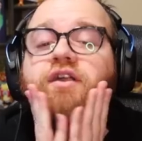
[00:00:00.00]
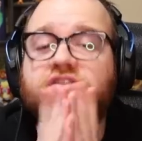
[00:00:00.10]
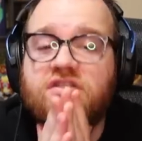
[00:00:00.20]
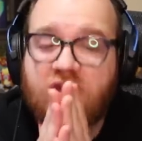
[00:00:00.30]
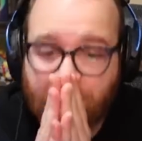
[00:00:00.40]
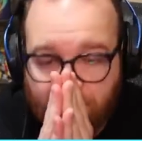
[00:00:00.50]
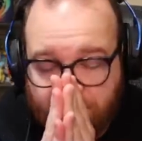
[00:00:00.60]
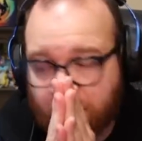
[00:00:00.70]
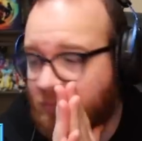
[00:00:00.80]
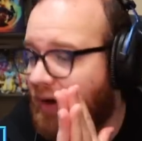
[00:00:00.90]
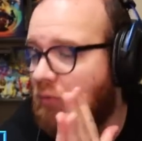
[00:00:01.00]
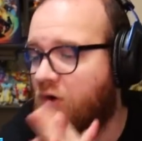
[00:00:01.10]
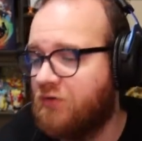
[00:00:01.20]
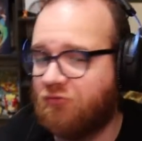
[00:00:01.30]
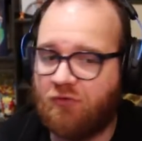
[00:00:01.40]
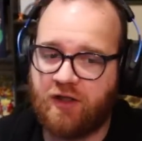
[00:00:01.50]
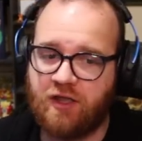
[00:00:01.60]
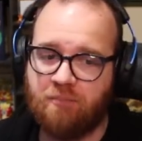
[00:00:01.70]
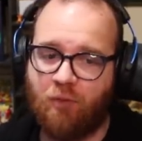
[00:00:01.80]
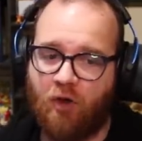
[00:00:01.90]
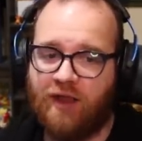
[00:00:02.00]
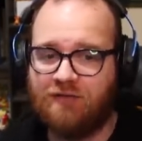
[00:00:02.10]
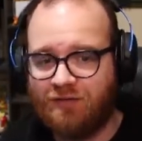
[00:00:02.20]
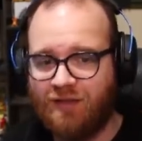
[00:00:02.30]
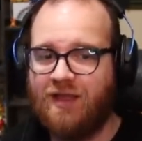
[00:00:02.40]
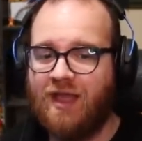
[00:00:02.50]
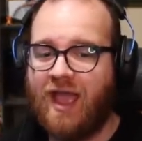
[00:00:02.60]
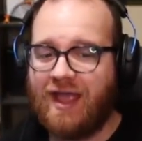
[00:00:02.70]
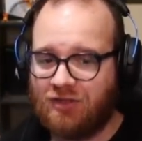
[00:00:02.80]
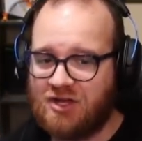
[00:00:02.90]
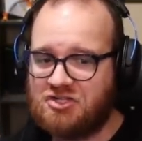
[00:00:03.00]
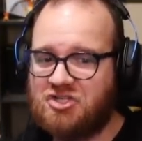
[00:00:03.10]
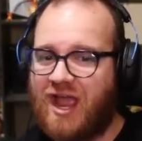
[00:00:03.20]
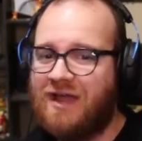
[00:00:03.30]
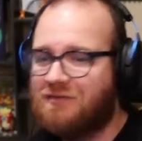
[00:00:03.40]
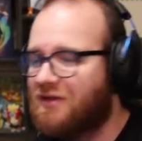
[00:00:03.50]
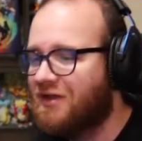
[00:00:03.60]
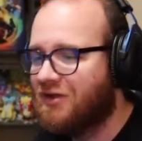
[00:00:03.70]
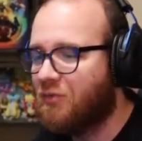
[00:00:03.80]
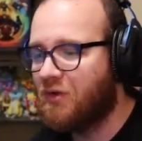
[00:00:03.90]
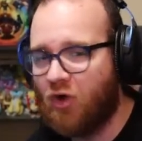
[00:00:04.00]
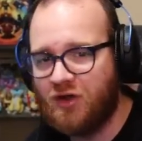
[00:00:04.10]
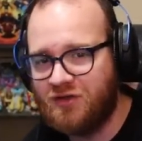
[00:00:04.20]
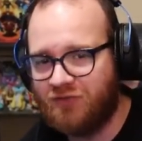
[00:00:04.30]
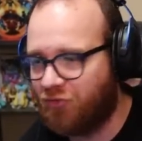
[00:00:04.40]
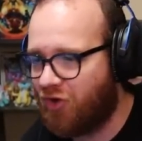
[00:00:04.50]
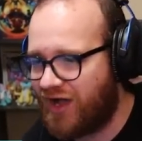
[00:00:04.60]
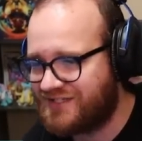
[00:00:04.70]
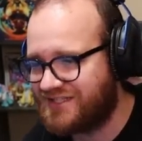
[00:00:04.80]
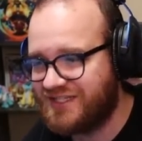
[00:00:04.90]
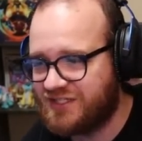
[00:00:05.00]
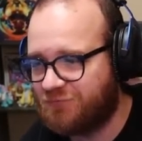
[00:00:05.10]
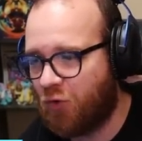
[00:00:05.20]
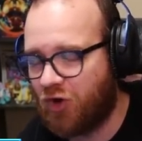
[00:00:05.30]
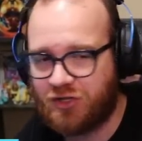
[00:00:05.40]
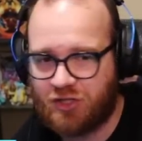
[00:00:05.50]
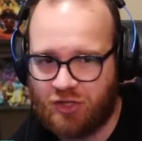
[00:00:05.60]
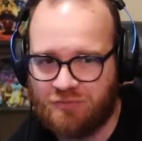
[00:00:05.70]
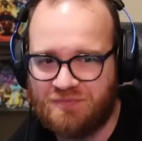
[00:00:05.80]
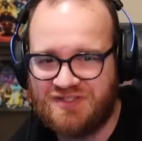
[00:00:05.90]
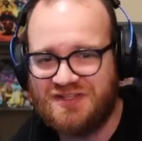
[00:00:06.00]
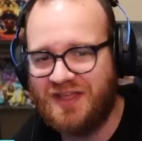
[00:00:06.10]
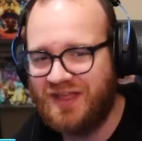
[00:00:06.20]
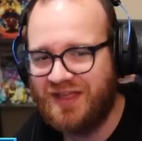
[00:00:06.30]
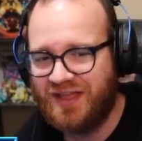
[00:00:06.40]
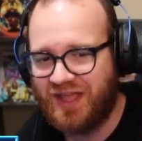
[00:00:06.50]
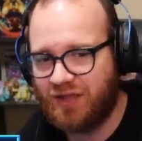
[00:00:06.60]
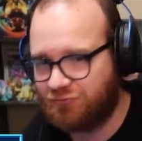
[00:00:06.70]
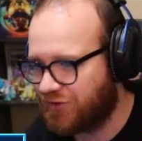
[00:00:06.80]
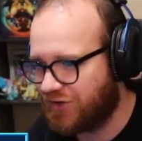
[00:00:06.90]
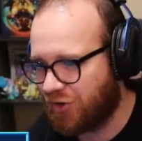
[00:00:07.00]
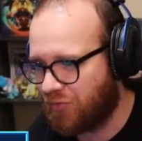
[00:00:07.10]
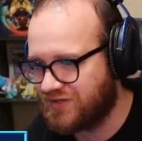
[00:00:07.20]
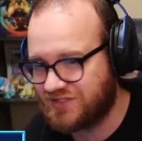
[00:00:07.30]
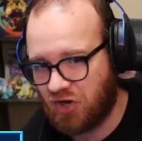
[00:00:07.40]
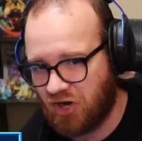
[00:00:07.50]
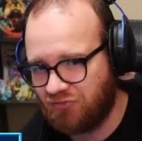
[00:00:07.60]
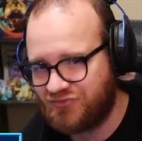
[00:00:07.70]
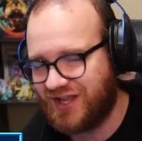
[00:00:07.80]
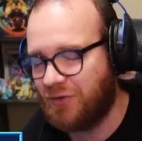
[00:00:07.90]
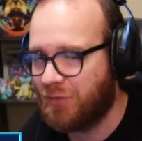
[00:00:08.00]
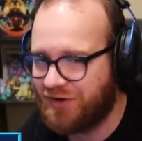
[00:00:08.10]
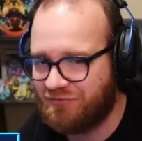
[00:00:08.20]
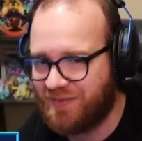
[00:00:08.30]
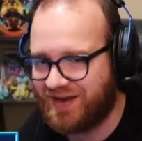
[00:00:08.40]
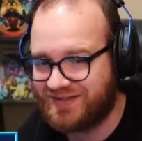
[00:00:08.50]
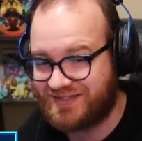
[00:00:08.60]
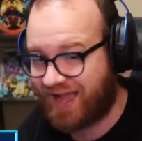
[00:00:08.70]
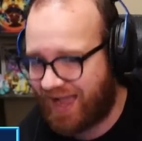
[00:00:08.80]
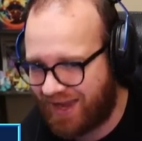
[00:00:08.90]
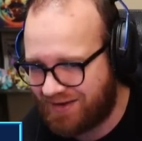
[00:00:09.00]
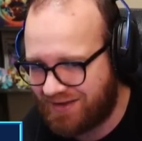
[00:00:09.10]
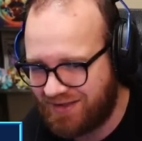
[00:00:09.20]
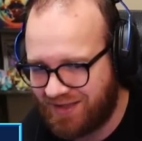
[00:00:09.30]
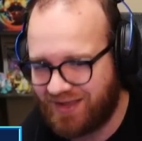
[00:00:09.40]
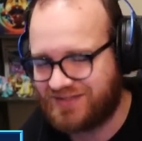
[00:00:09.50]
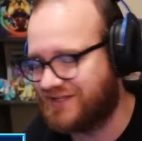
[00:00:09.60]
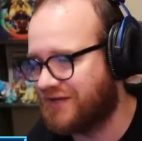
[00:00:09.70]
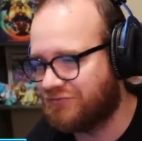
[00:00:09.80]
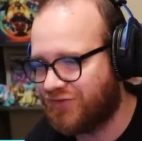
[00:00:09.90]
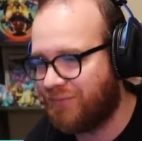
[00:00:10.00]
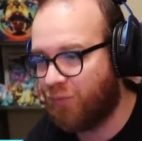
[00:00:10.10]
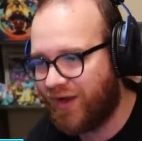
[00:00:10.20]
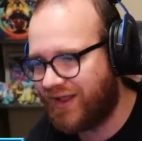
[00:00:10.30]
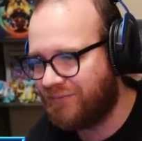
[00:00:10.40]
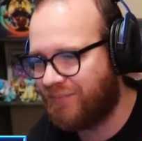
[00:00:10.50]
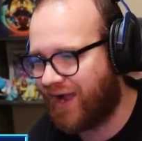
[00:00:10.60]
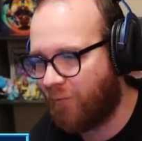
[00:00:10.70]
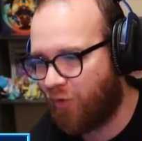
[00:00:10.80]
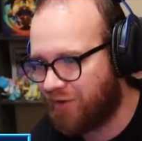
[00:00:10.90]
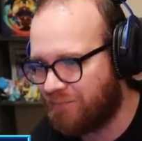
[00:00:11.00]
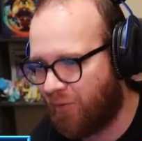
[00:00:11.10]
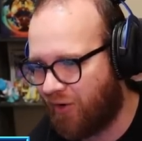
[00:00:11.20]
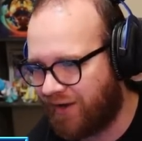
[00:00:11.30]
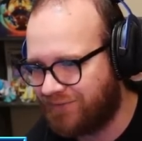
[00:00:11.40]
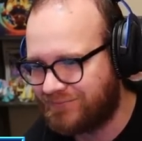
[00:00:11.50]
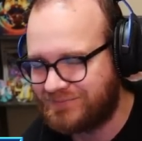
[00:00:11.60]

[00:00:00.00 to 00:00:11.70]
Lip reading: The tiebreaker by 1 fucking point. Hey, look, chat. We wouldn't have lost these 4 cubes if leader was nerfed. It would have been a tie instead of them winning by 1 point.